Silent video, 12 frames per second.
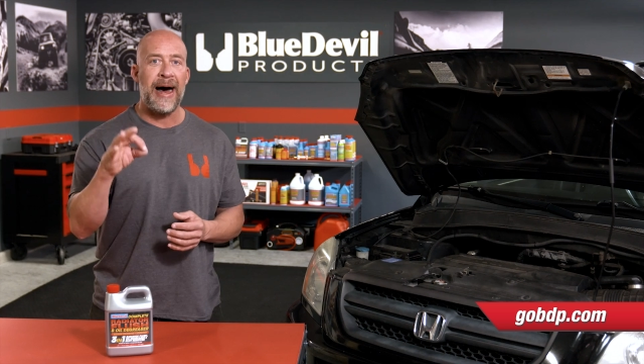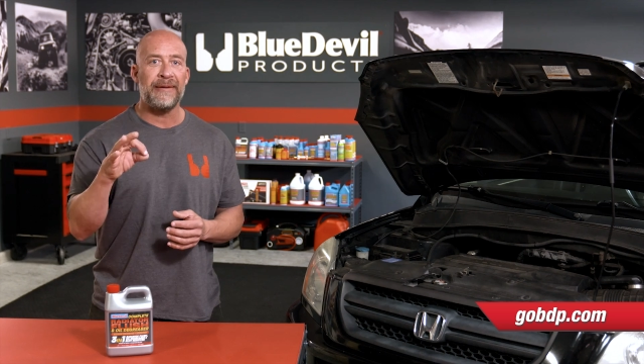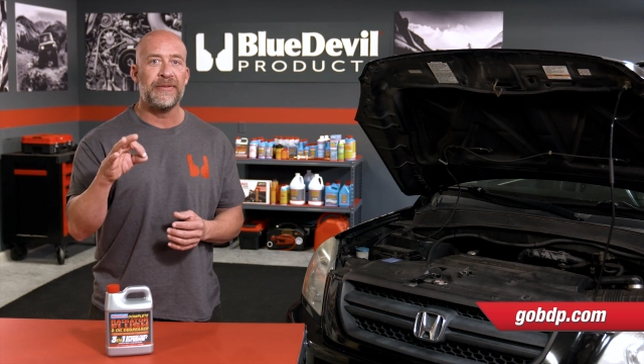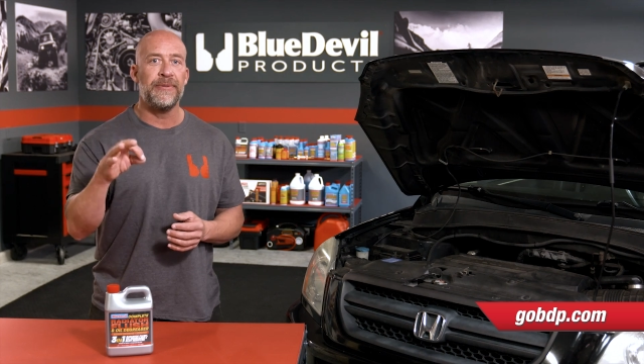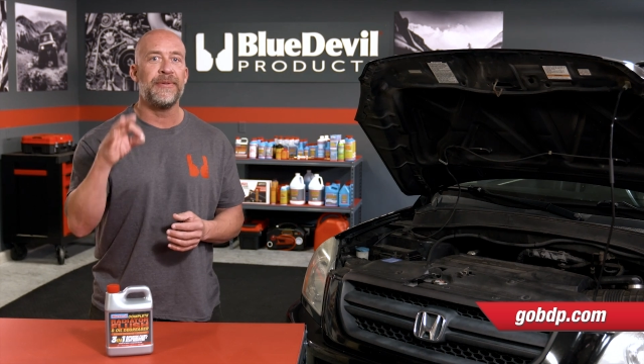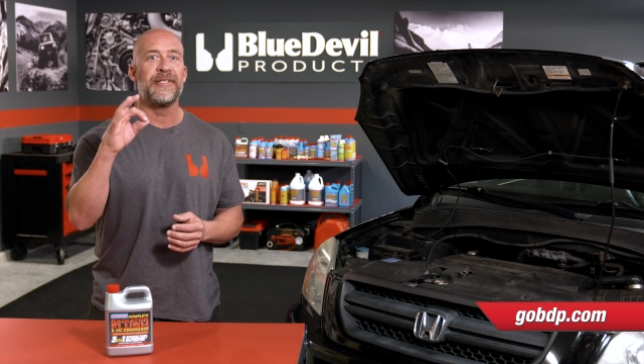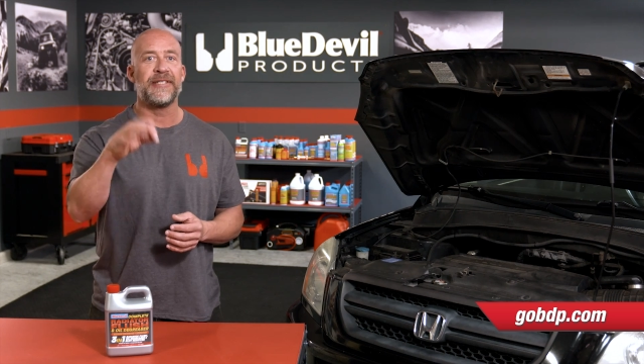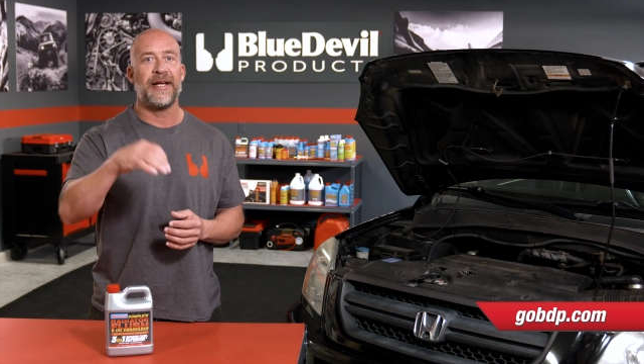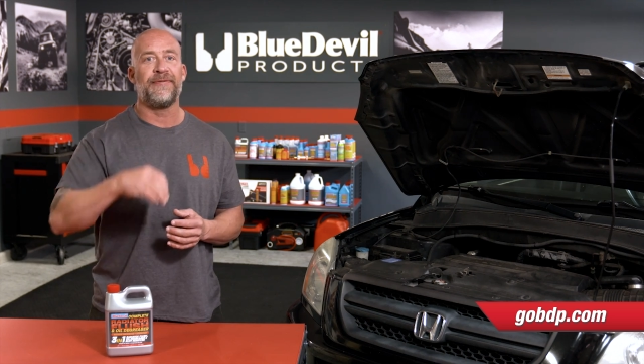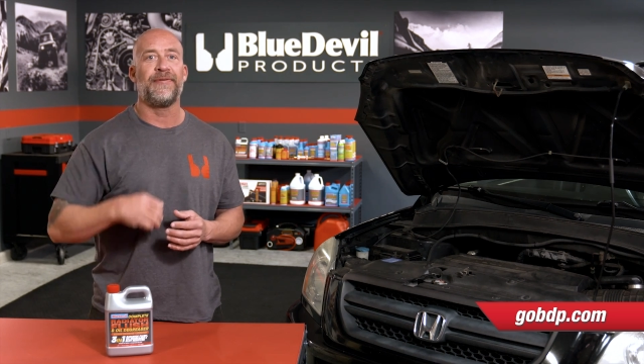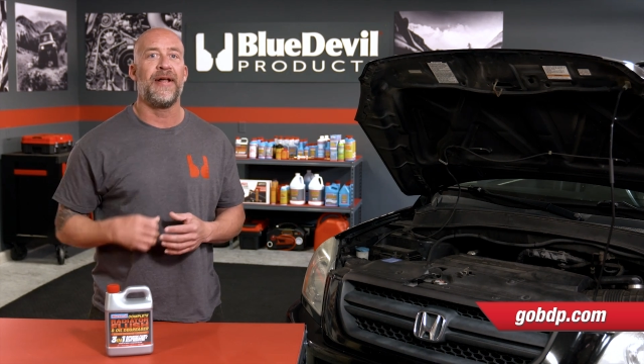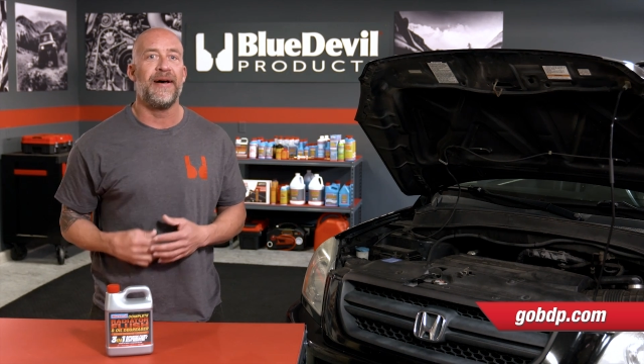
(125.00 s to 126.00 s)
optimum
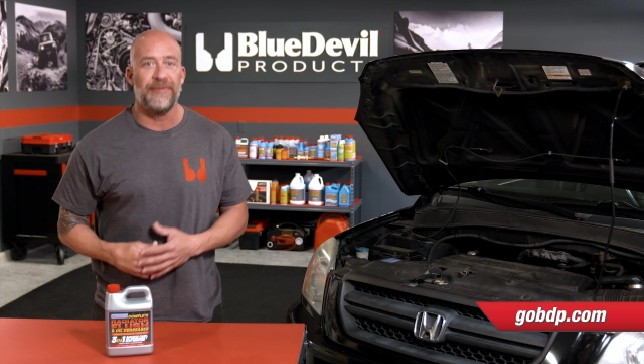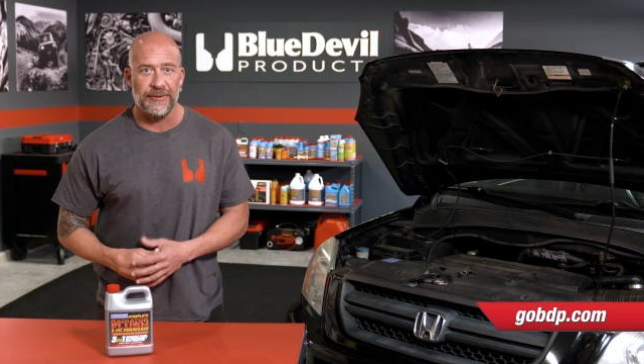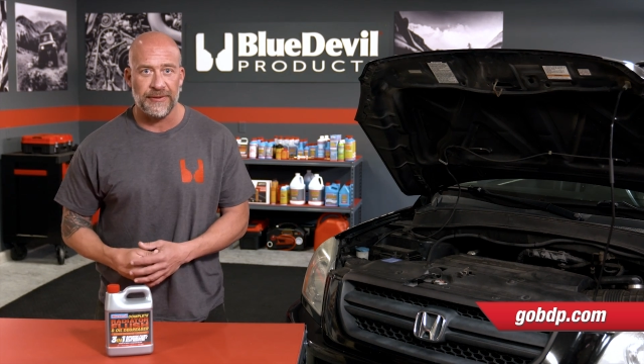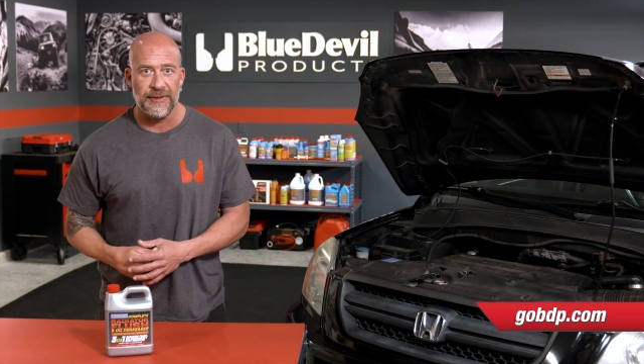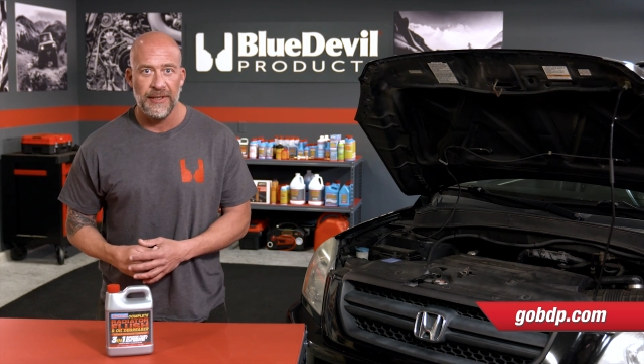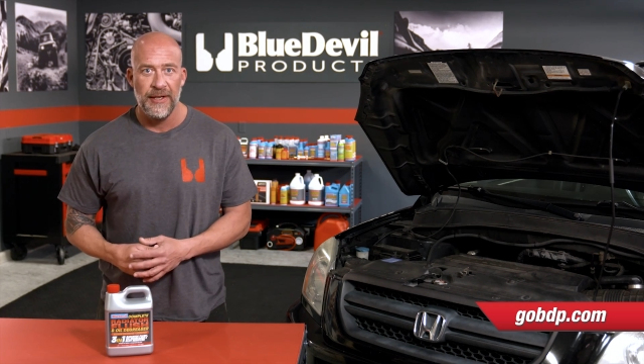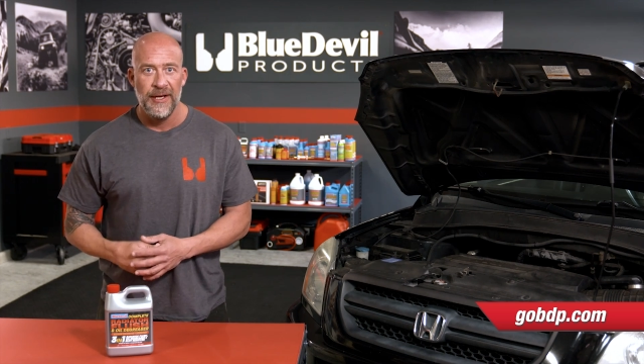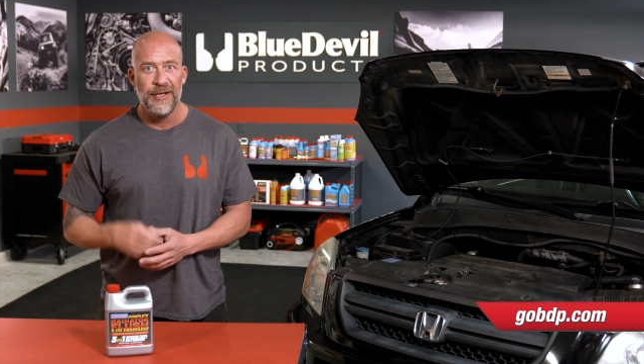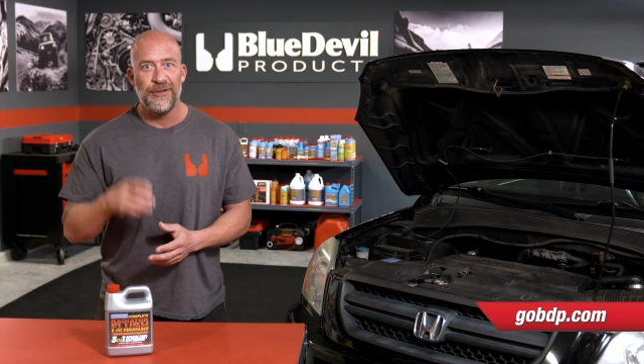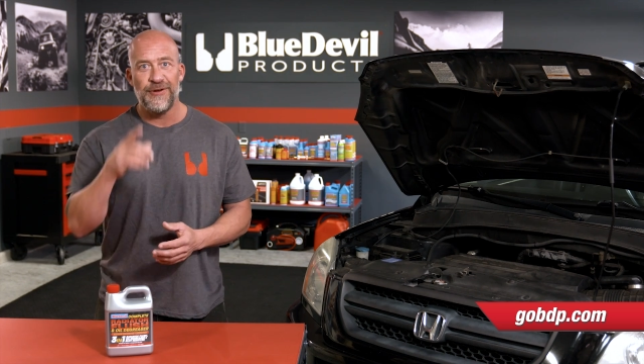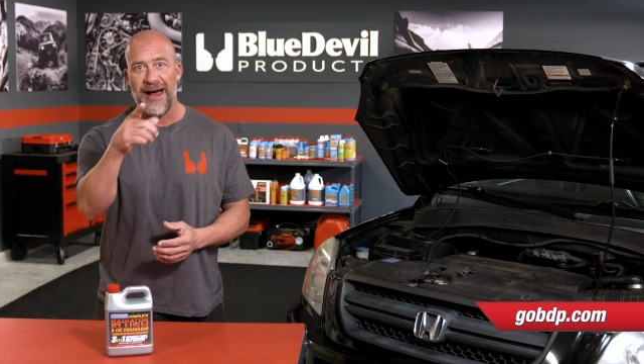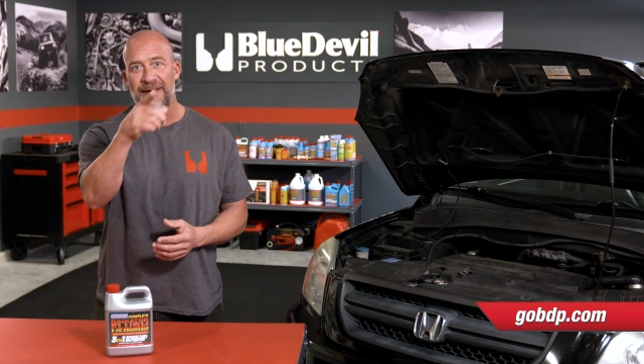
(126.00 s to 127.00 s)
safe levels.
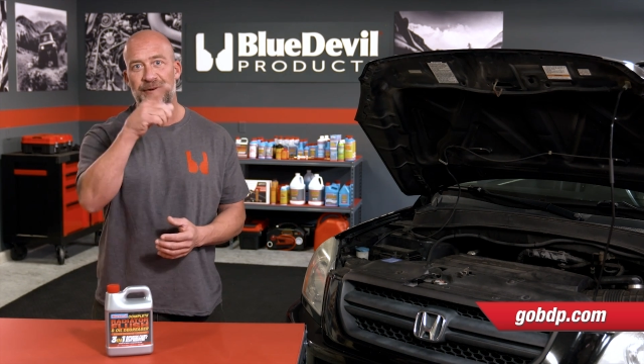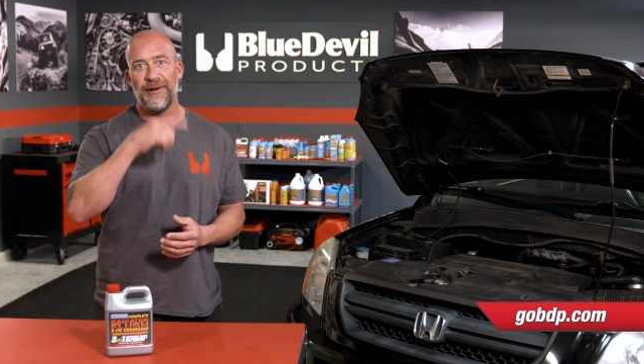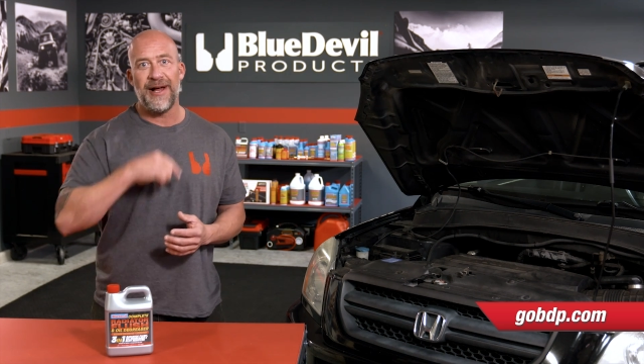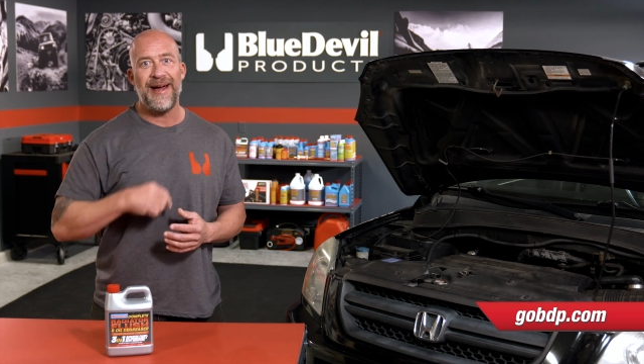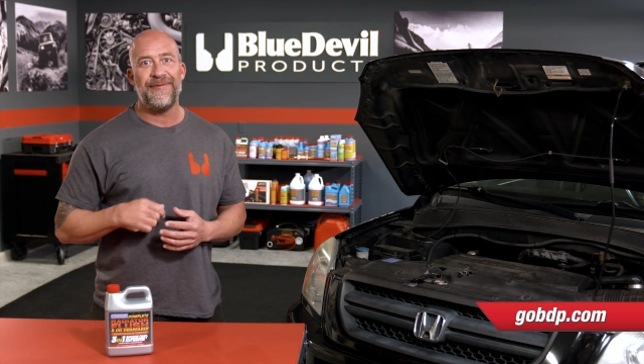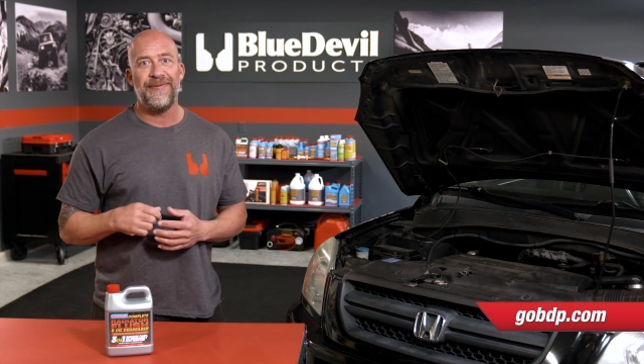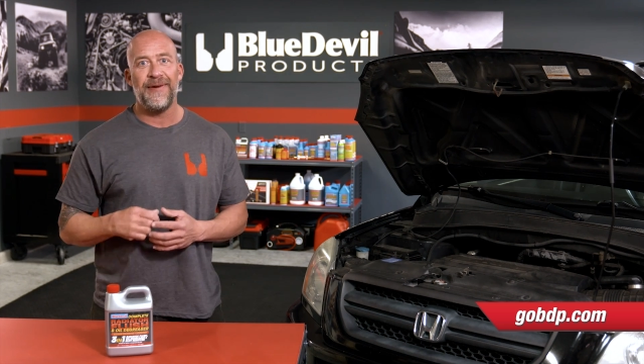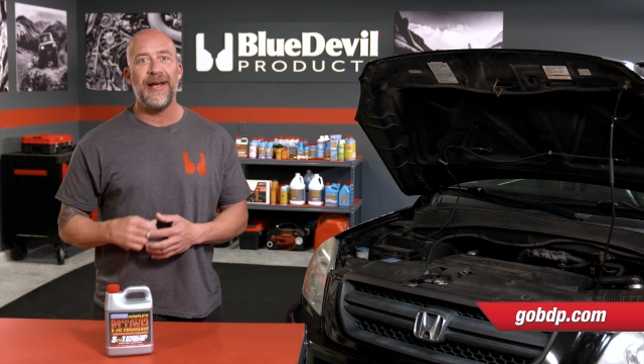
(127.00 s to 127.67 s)
Drive your life